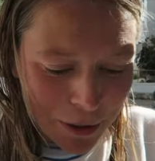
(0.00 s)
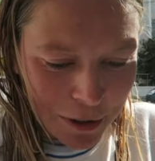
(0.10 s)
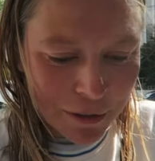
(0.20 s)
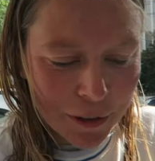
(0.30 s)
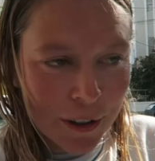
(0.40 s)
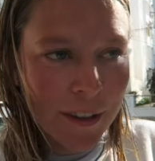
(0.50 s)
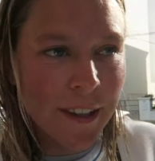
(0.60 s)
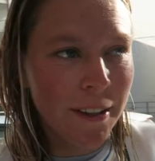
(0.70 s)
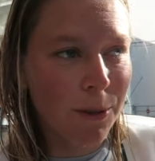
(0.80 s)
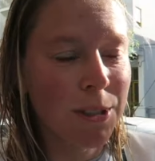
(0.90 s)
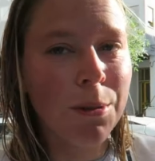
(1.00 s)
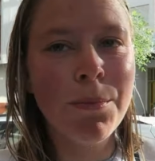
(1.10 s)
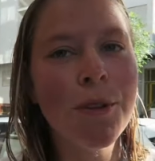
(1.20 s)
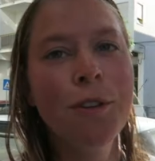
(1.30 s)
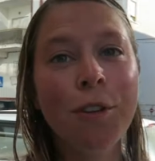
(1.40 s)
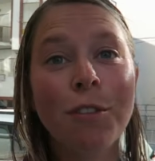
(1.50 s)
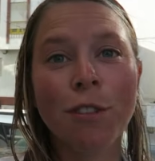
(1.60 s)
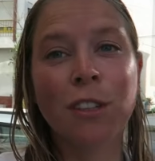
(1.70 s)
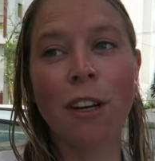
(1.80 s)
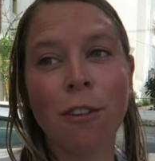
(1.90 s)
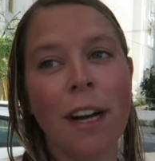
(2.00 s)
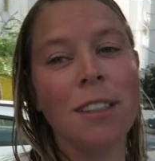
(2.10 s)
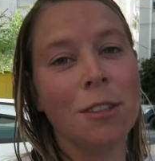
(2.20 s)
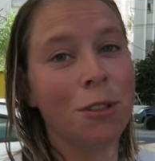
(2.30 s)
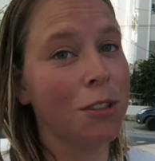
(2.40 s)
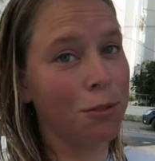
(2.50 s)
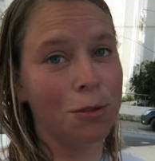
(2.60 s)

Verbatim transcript: beautiful. It was a beautiful sunrise. It was